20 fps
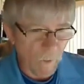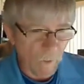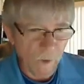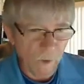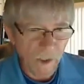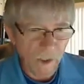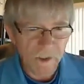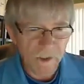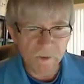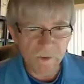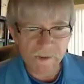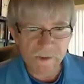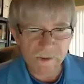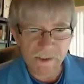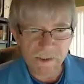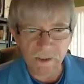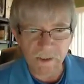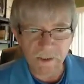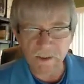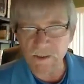what I
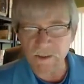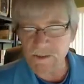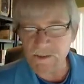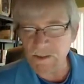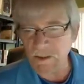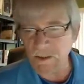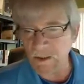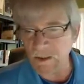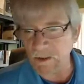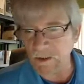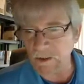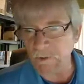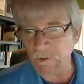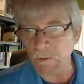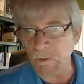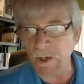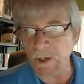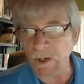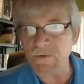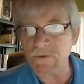use is
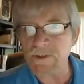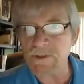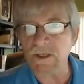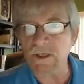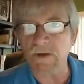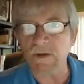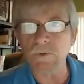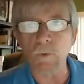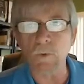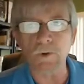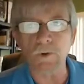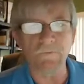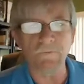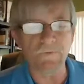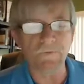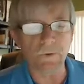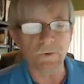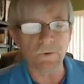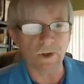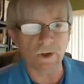a Microsoft
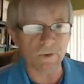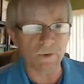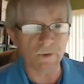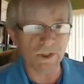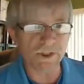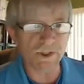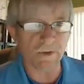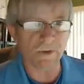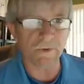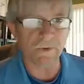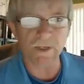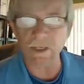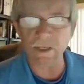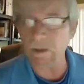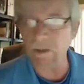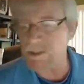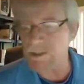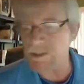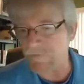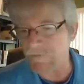Word viewer. I'm going to show you
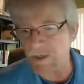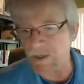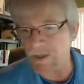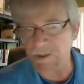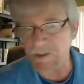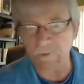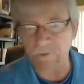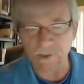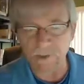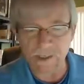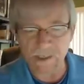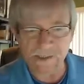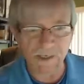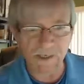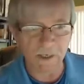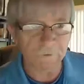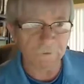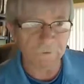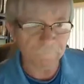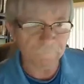an image of that here in a
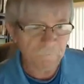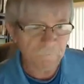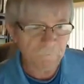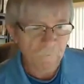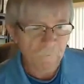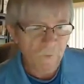second.